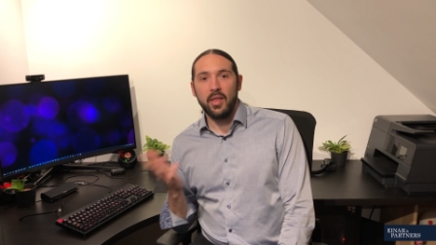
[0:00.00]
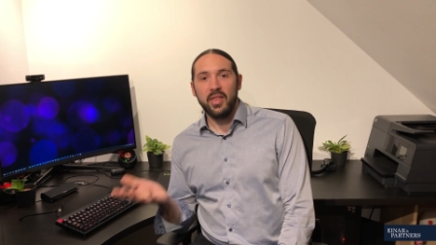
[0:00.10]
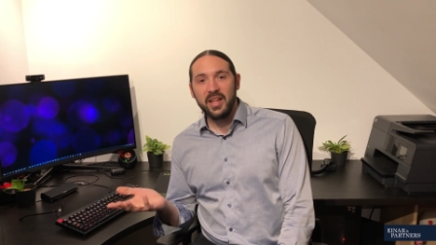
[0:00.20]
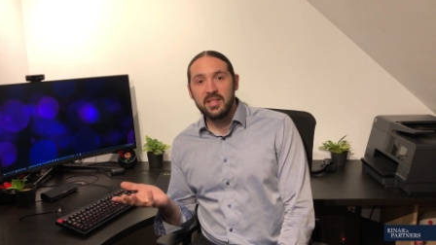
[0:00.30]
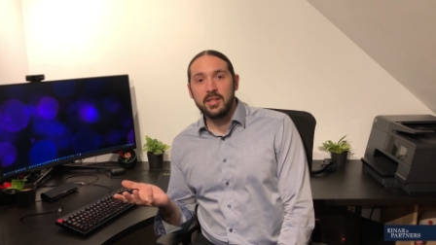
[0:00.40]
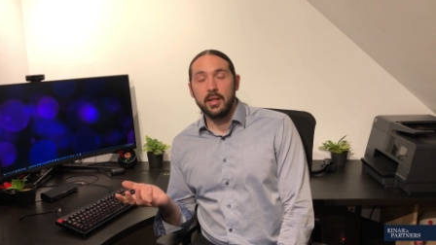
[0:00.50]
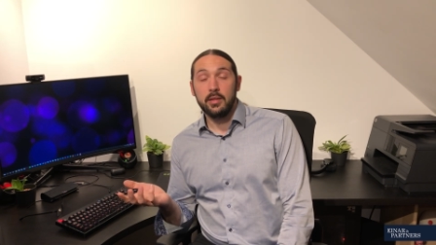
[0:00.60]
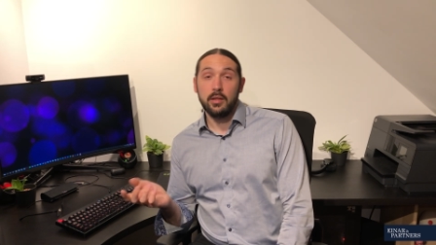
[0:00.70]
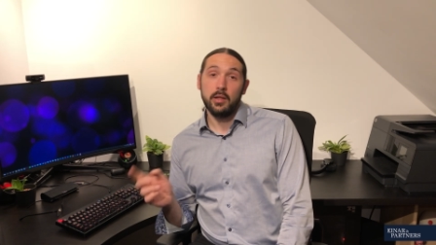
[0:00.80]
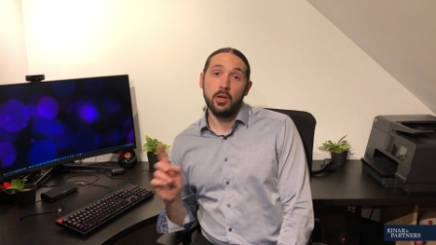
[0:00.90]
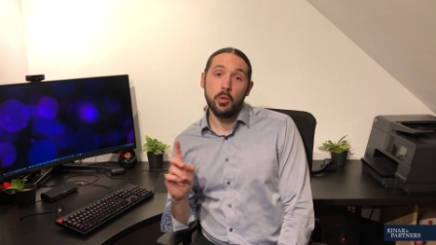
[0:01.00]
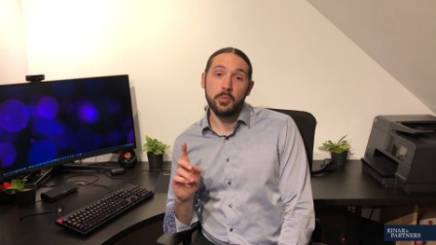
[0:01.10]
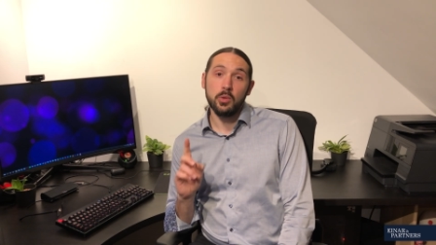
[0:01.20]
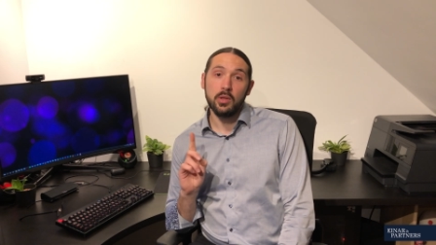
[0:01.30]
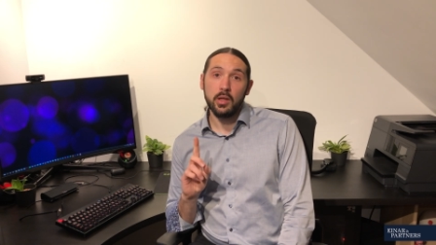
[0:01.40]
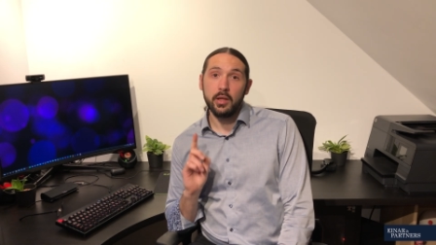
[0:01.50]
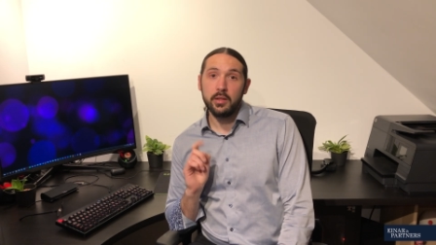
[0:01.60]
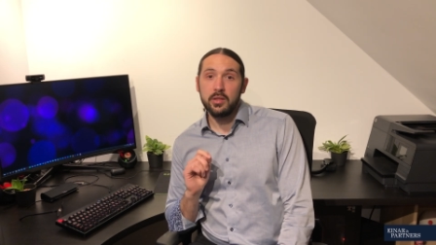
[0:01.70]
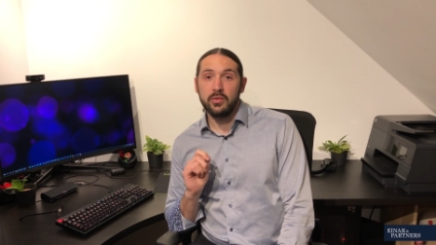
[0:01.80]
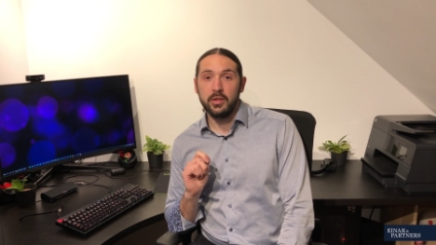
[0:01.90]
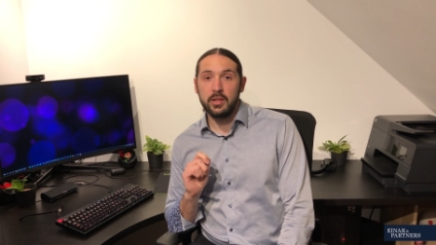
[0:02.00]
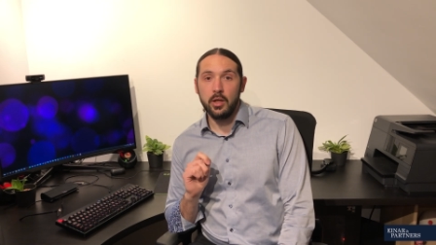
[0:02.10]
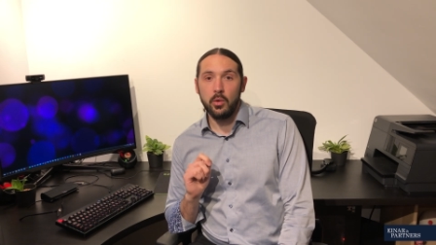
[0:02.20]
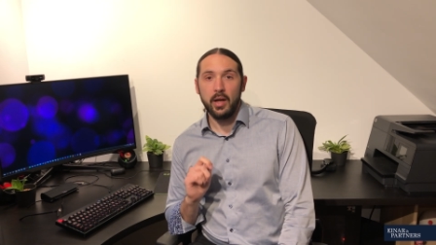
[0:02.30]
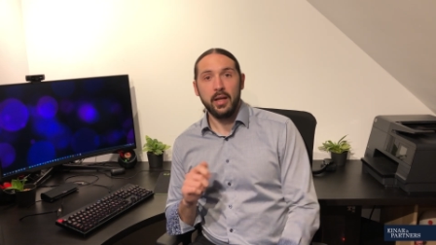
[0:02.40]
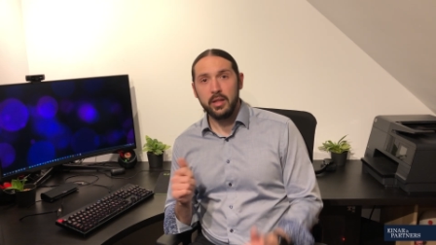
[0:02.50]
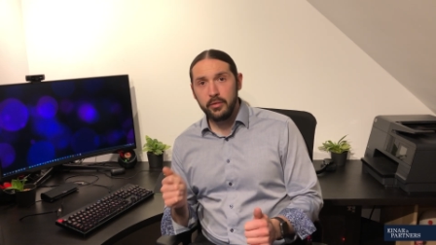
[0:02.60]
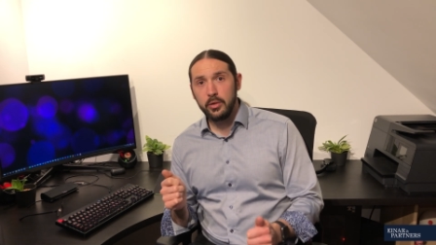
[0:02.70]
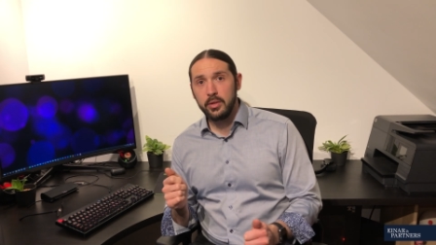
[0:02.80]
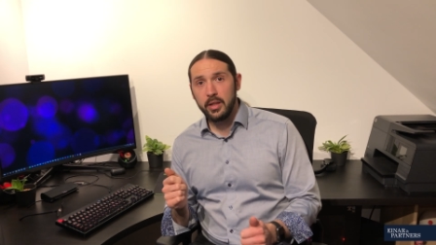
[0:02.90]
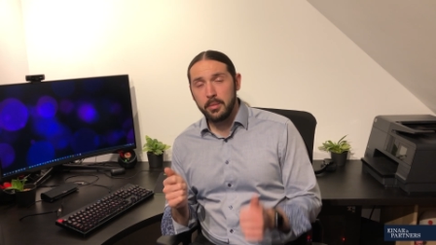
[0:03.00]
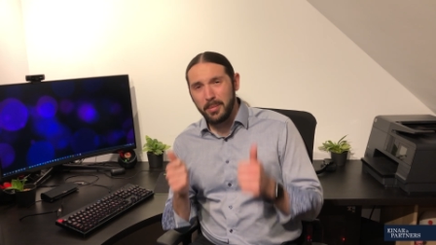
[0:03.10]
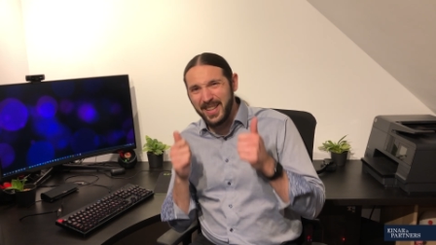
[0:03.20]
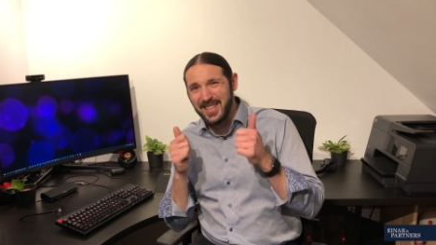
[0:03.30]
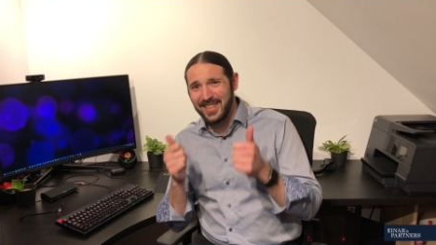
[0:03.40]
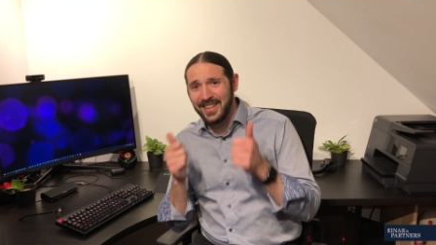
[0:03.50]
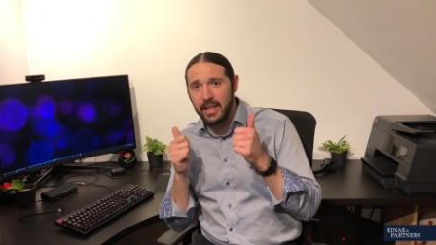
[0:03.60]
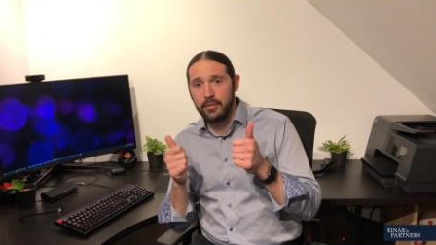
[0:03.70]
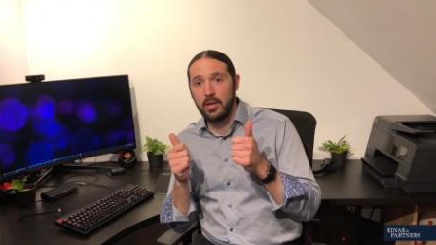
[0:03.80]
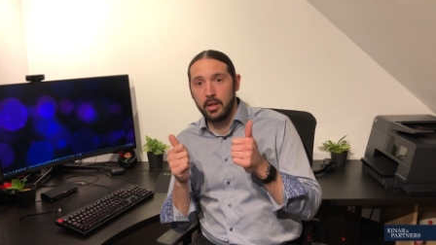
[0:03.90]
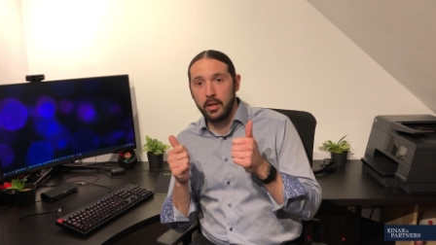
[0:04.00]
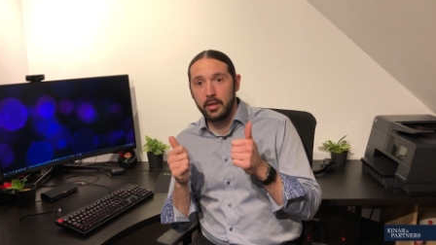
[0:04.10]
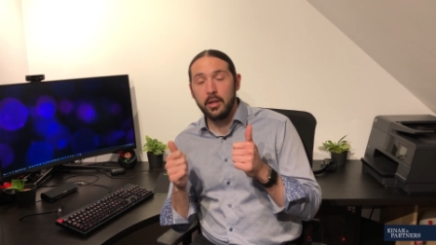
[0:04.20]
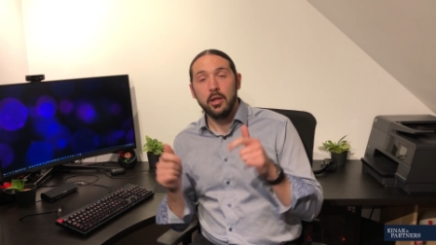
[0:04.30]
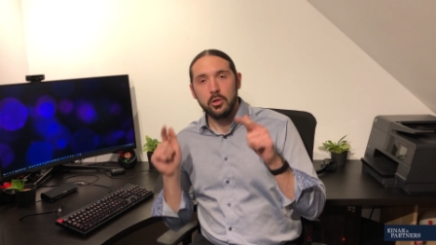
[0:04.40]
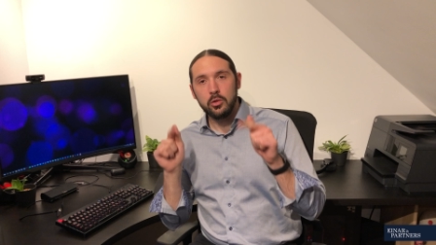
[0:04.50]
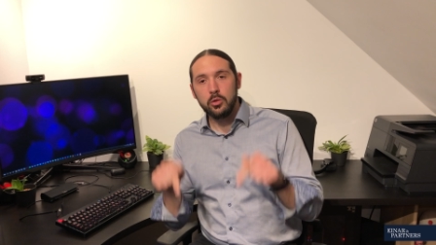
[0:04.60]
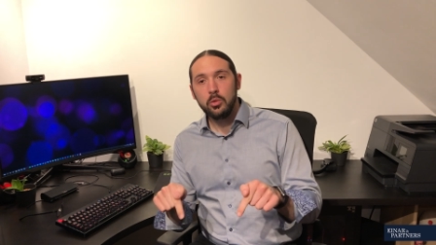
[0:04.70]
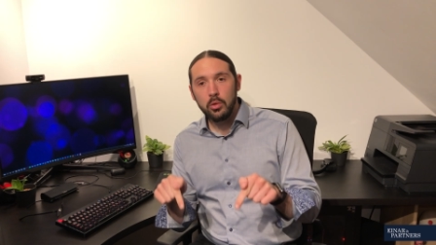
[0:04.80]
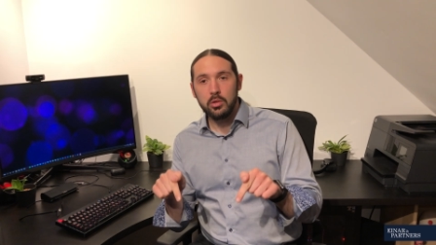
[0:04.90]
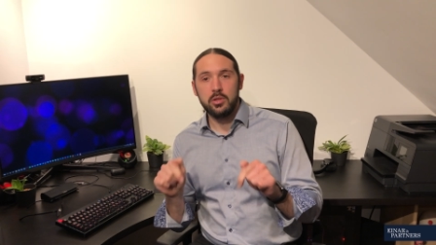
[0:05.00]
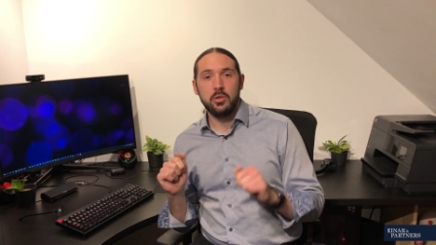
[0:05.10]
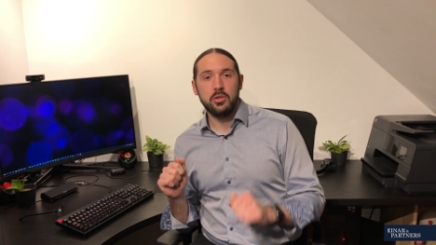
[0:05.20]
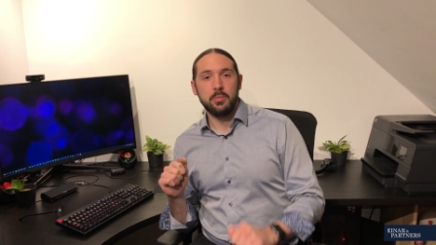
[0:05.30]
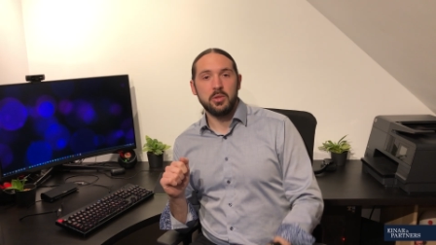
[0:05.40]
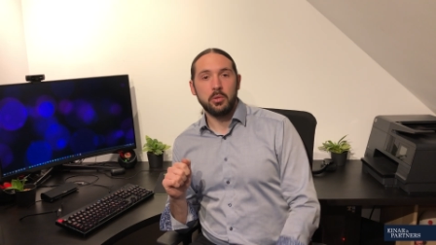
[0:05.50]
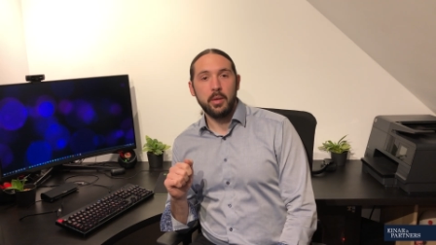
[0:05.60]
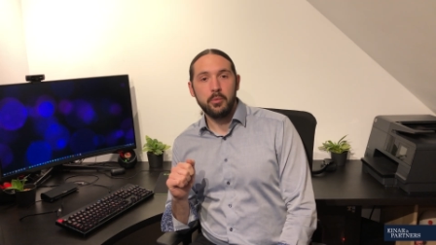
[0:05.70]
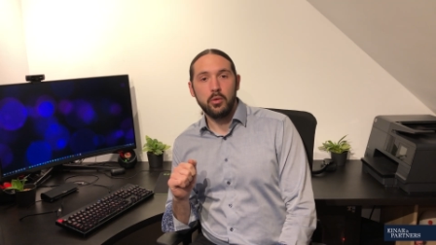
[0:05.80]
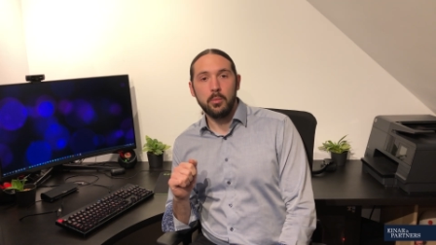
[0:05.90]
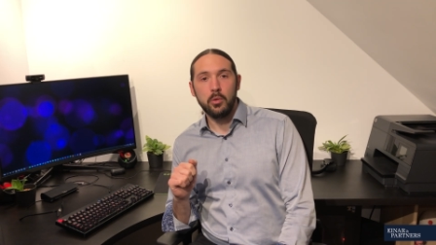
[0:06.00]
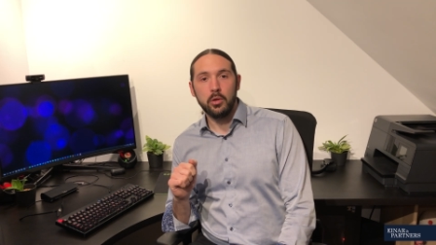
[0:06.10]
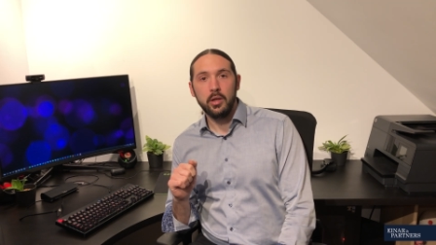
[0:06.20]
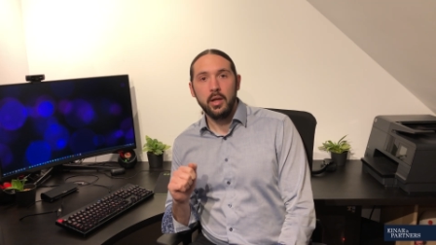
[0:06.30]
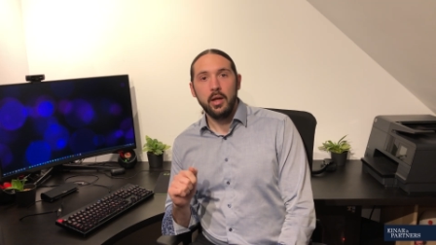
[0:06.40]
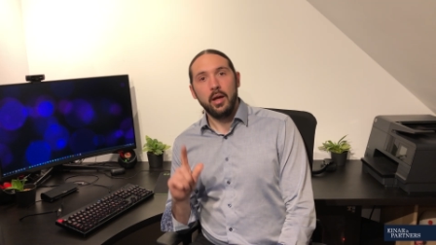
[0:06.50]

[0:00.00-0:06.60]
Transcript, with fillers: That said, I hope you liked this video and if you did, please leave a like do also subscribe for more,